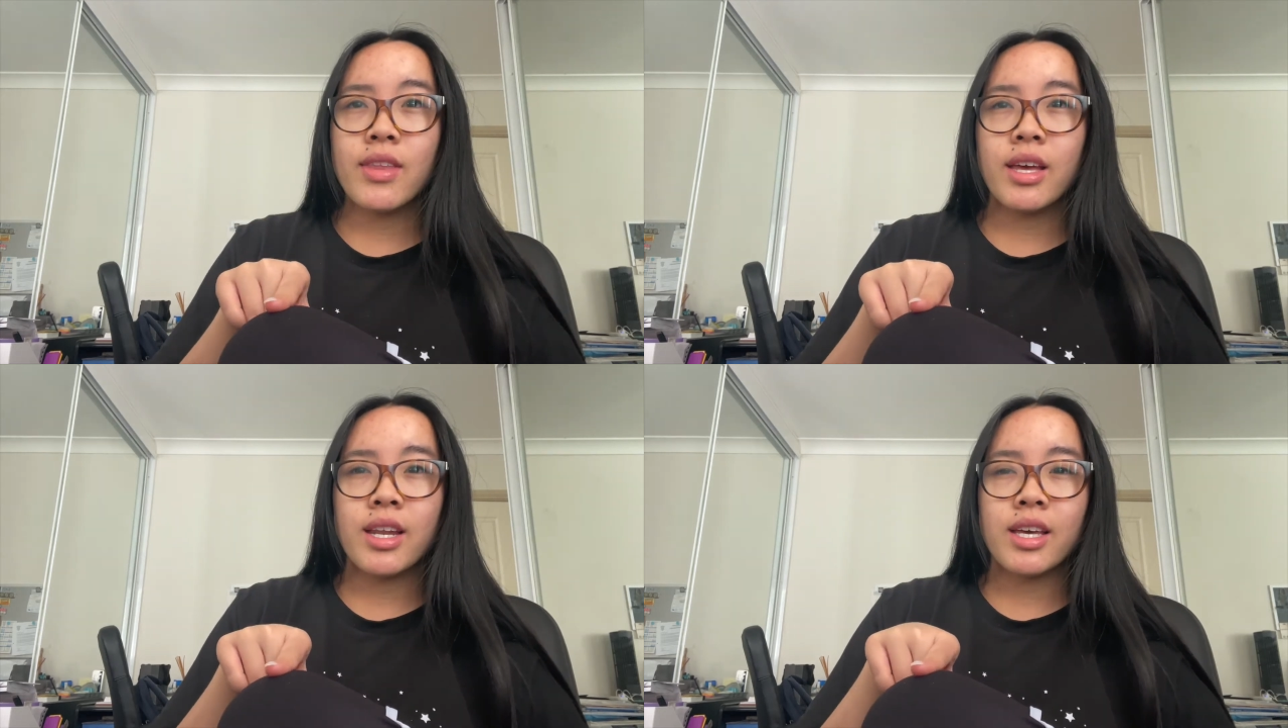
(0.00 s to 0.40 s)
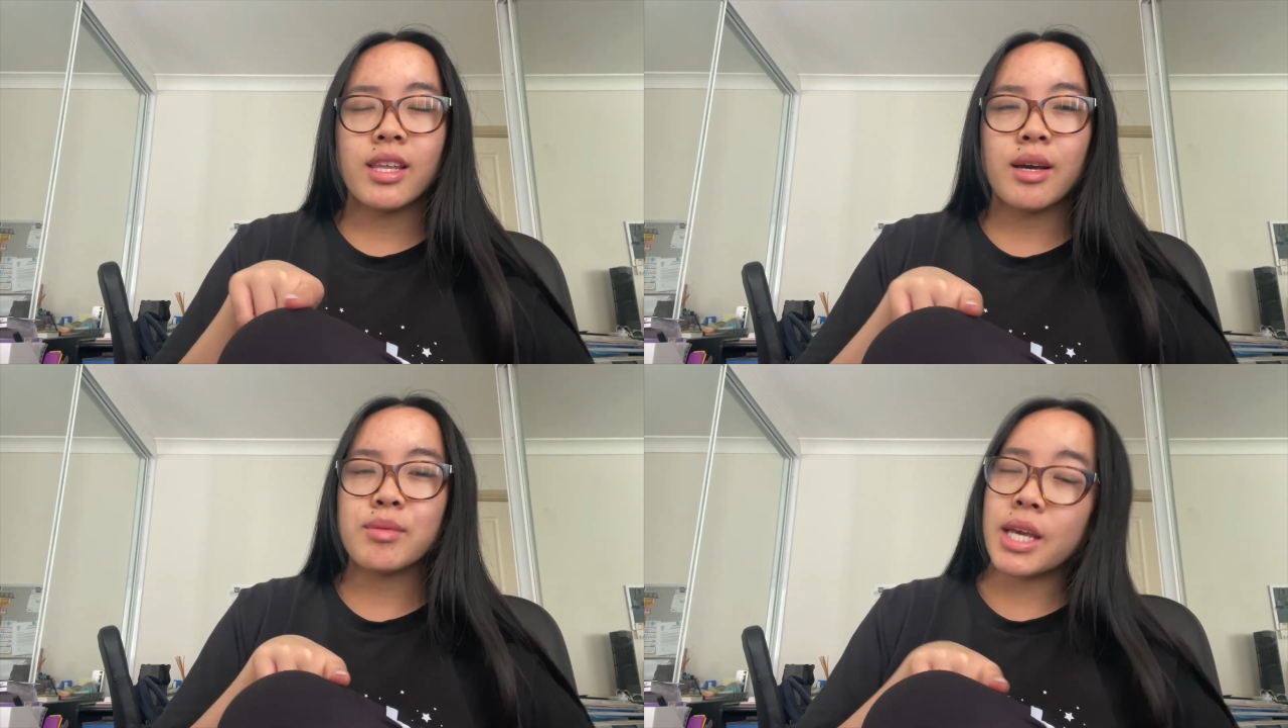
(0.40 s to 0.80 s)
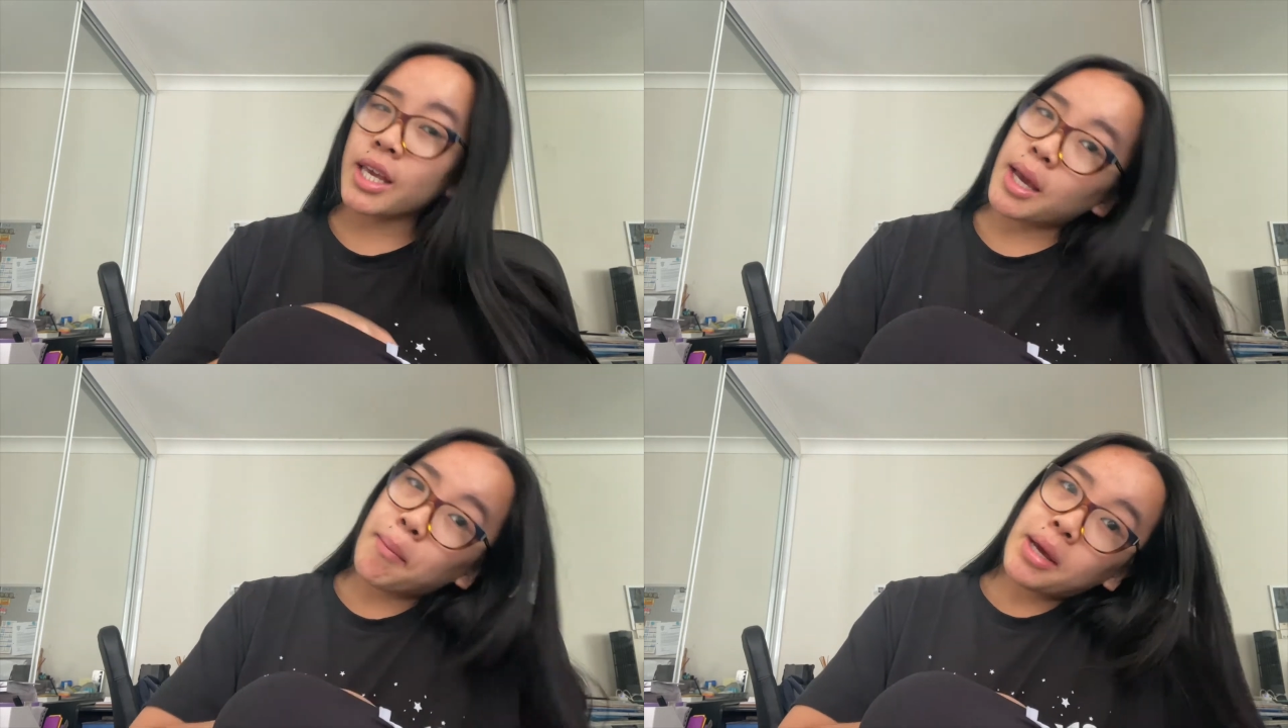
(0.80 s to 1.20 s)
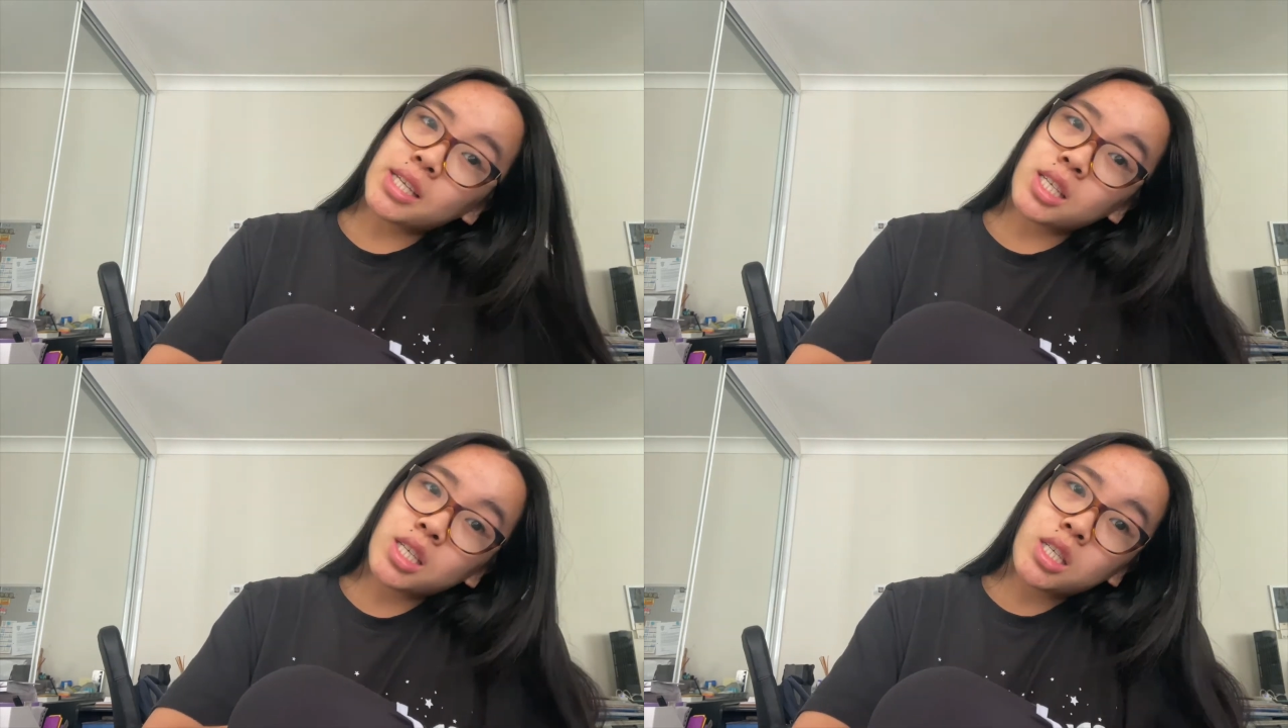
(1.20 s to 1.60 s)
then I think I'm taking out my
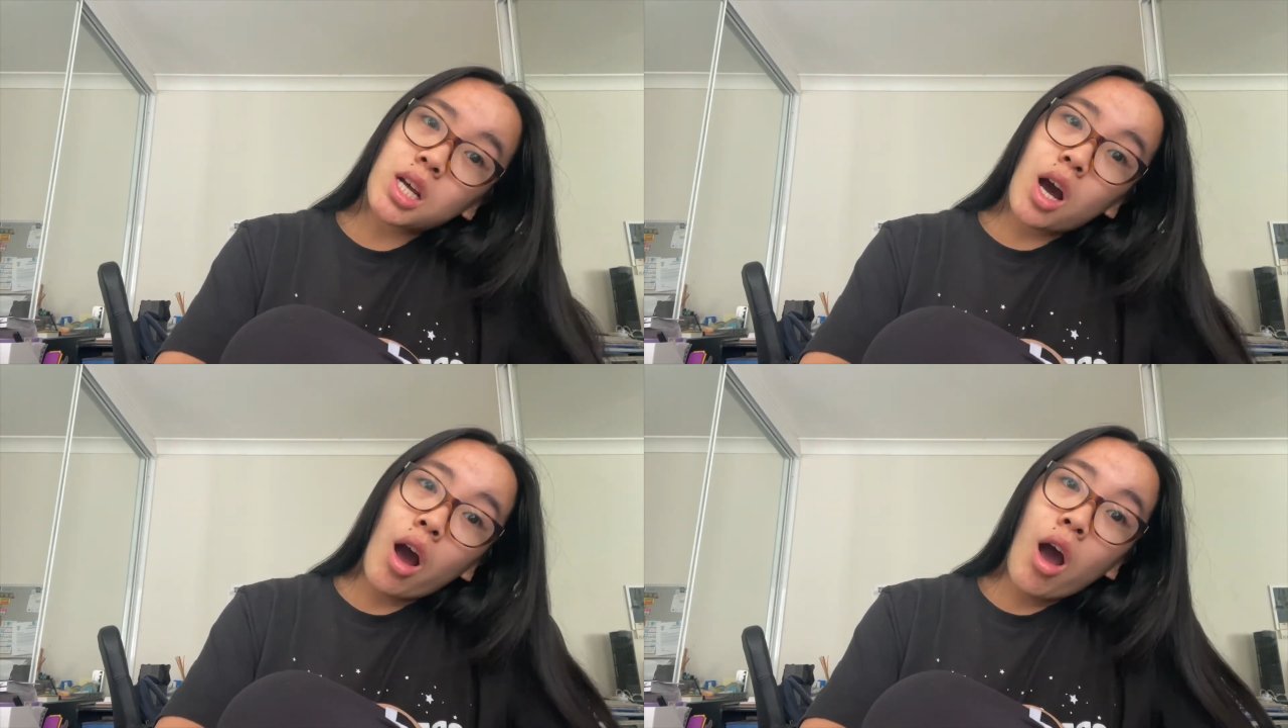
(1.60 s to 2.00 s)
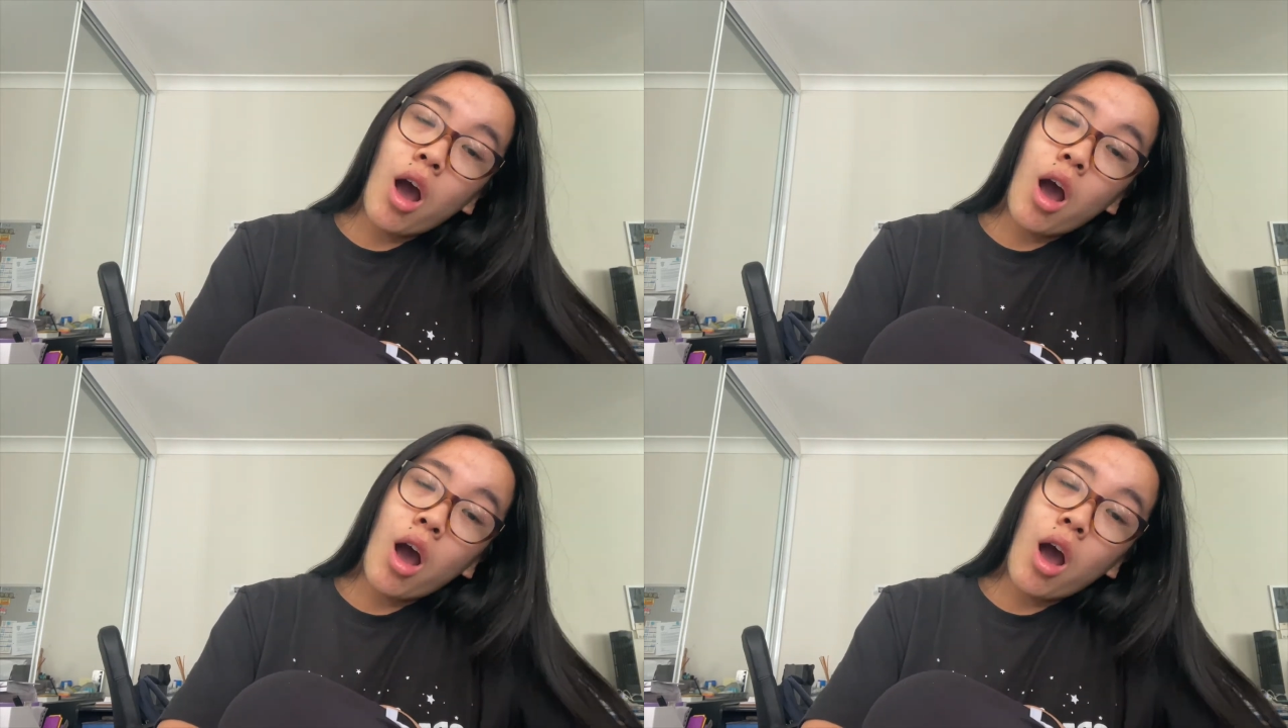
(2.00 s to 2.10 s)
sister